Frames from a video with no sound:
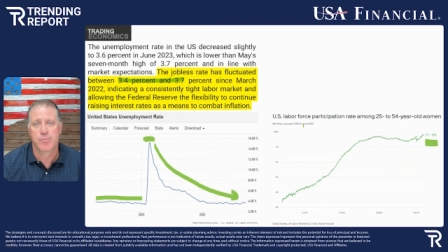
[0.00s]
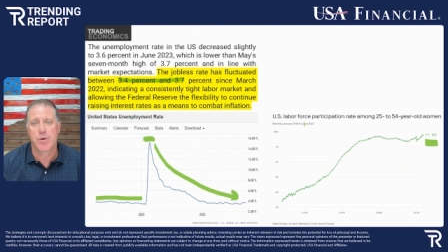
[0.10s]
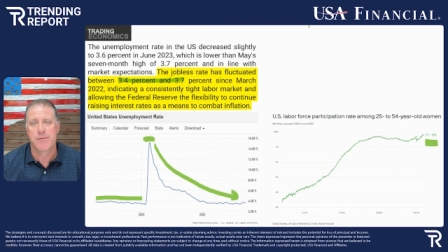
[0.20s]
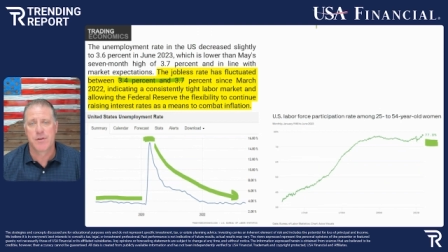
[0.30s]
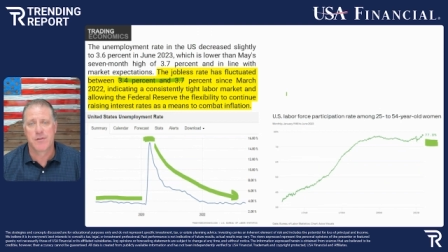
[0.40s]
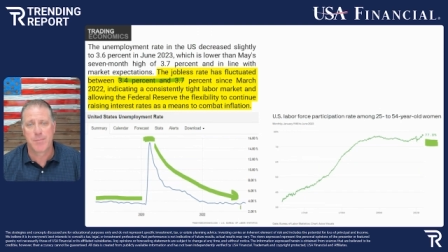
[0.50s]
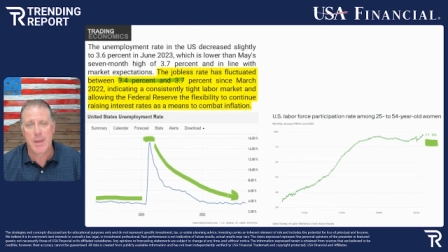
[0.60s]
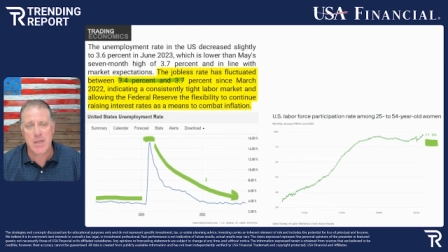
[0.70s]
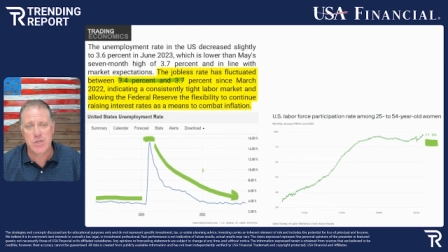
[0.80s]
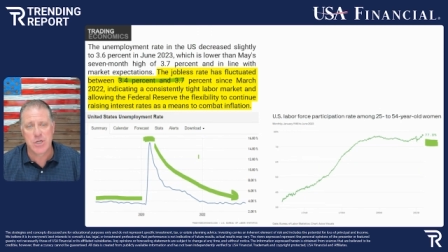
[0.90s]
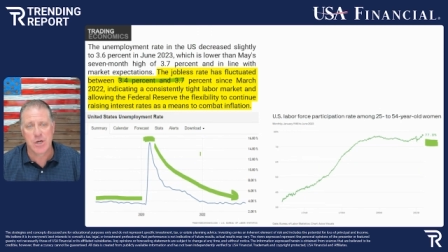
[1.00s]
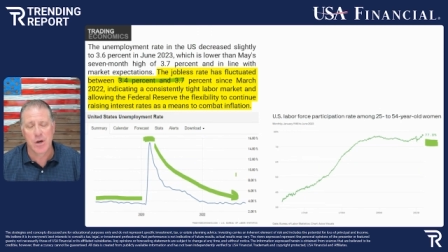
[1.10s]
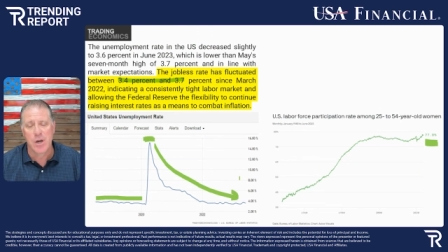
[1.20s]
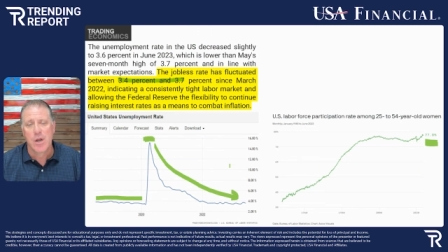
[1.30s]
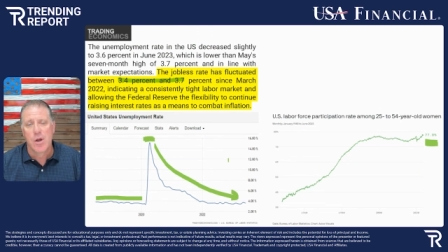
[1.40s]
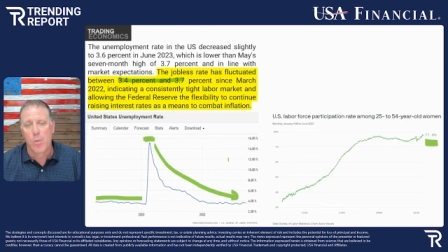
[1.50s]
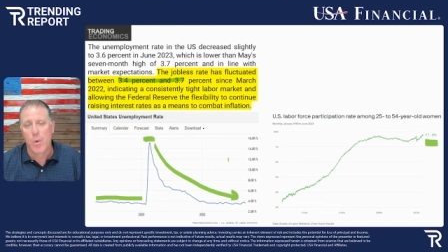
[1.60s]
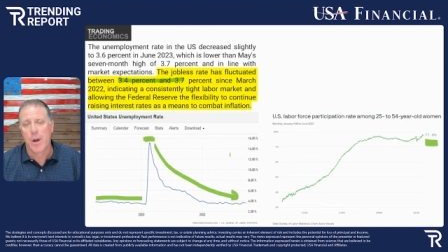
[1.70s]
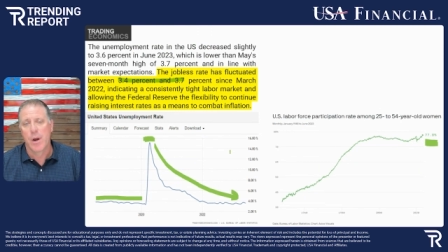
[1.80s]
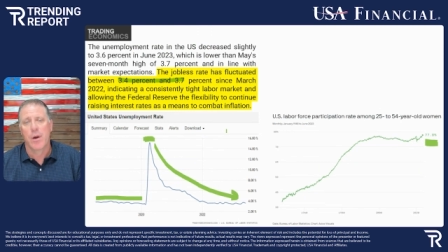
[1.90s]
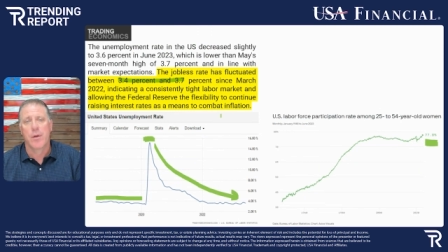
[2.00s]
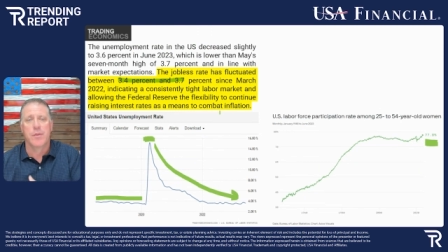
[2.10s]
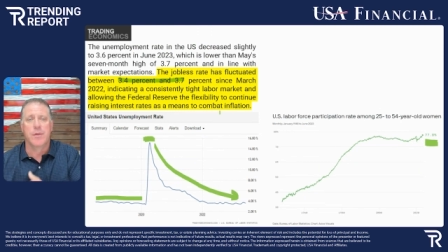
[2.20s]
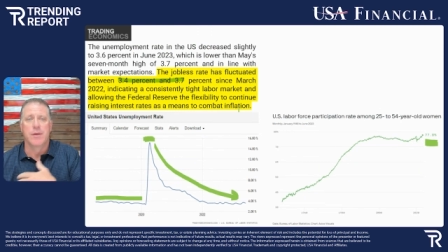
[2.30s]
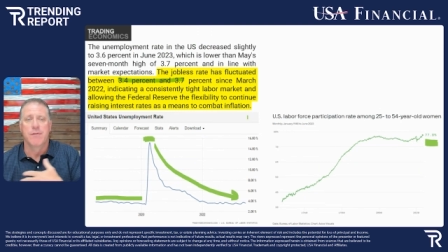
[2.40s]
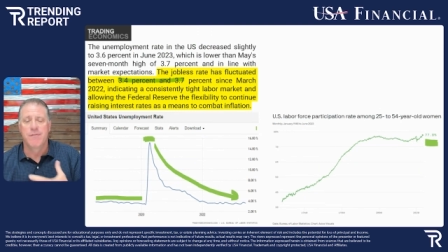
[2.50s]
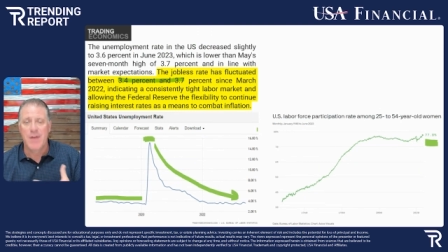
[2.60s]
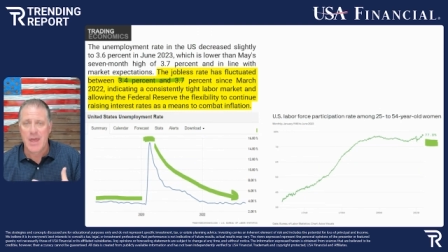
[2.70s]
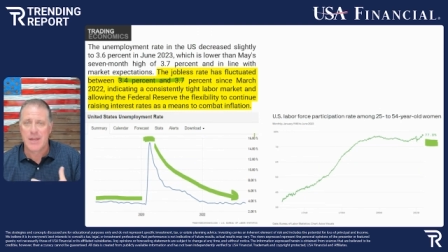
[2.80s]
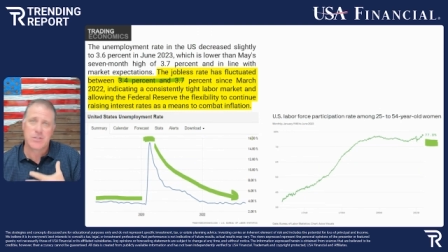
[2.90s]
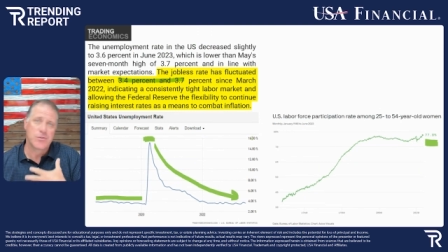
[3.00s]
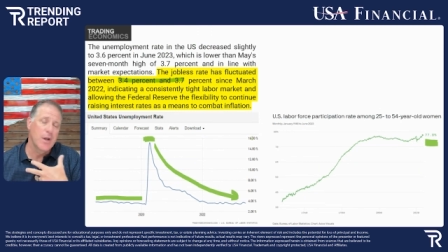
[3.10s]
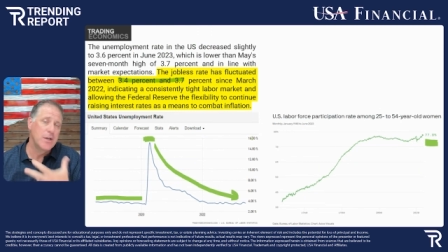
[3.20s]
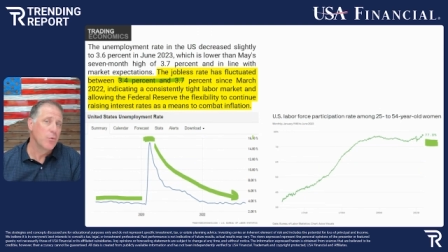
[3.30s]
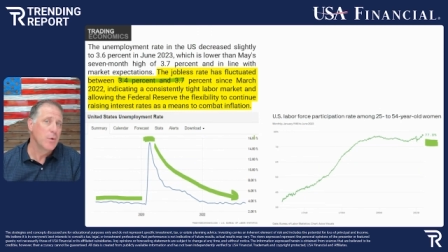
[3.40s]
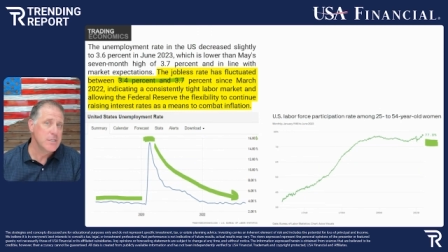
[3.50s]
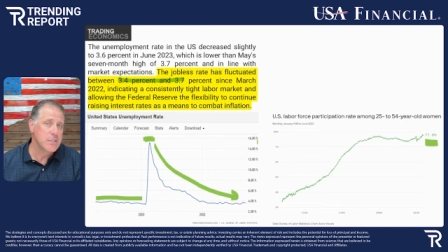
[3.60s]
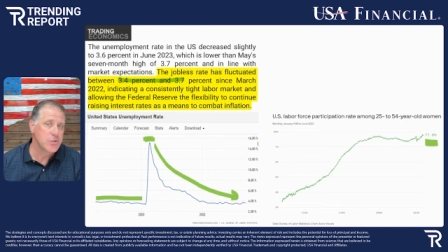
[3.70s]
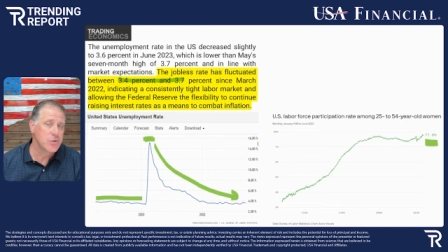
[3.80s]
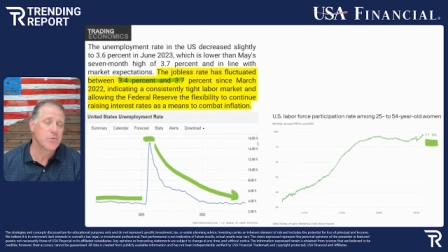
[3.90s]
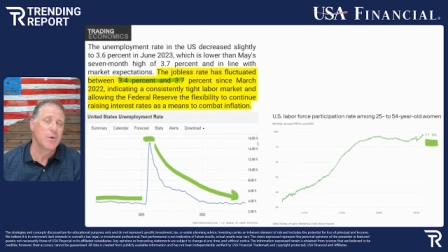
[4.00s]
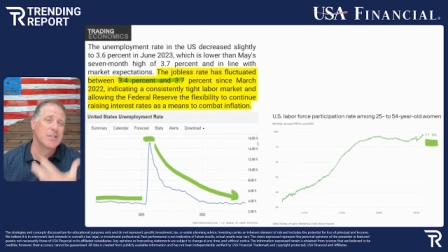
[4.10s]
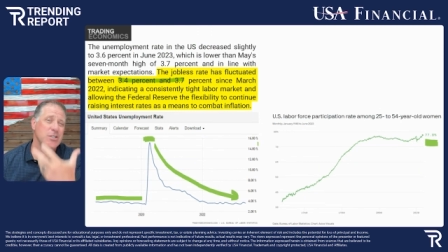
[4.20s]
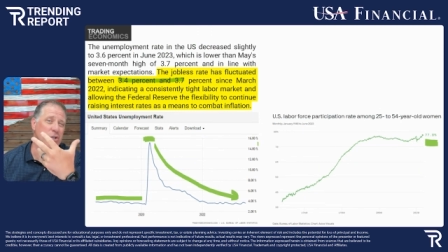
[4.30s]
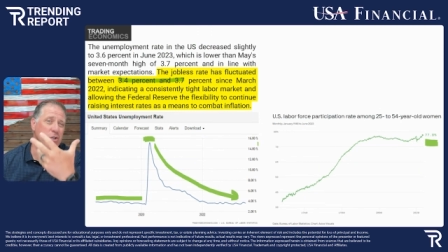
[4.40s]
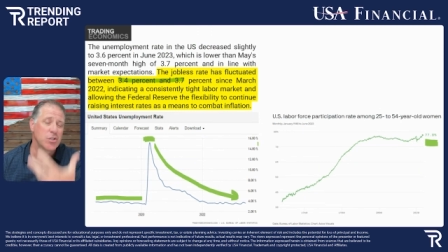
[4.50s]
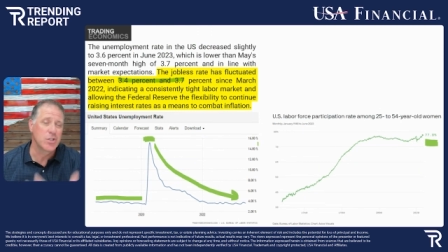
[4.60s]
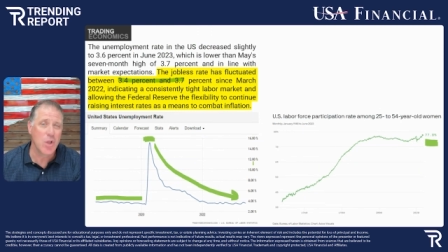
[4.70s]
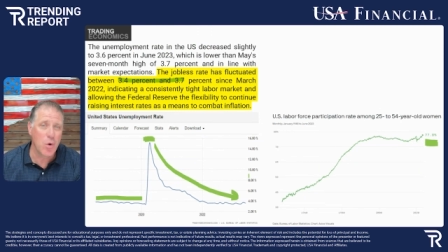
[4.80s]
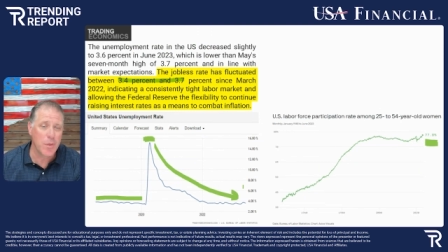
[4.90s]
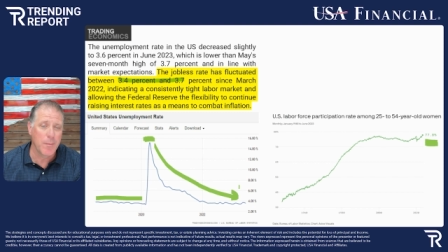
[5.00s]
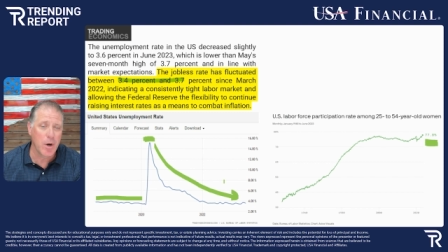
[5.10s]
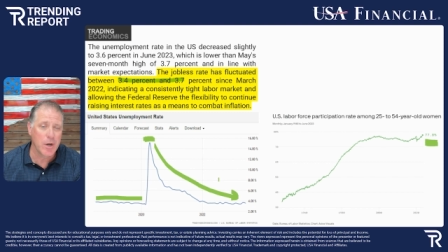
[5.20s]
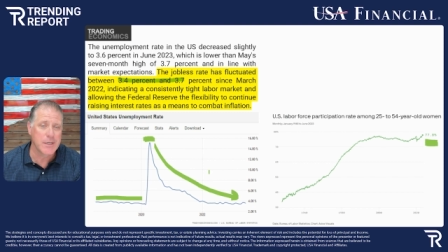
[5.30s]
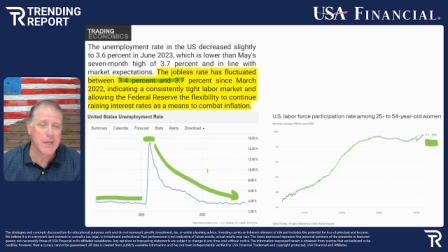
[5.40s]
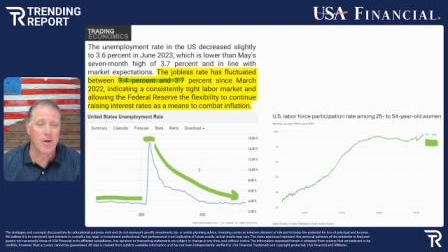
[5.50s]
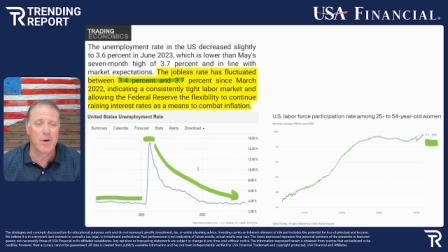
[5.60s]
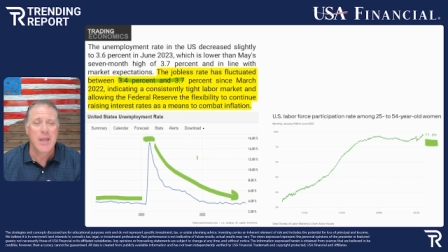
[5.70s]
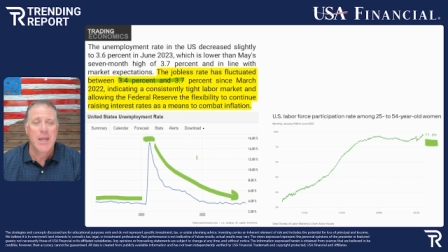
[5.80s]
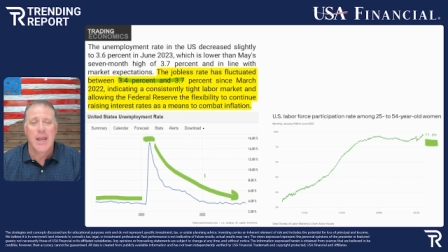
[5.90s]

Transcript: this previous page here, where the Fed is trying to raise interest rates to slow the market down.